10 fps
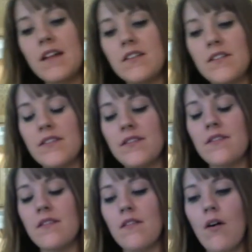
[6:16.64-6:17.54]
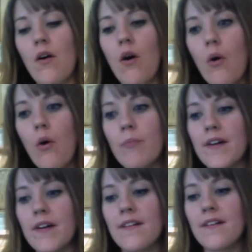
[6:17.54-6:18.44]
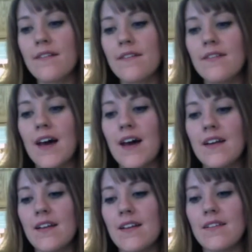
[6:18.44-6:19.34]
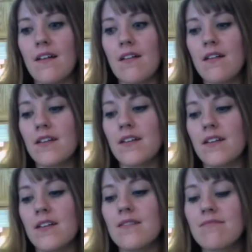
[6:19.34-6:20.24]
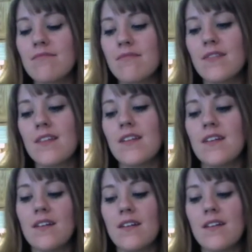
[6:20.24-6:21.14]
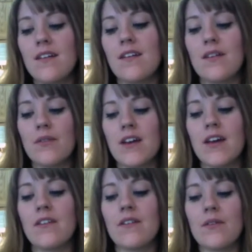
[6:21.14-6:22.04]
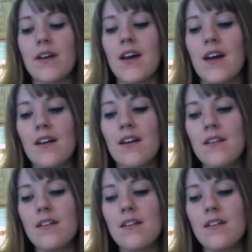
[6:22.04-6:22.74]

just hoping that it's all gonna go together okay.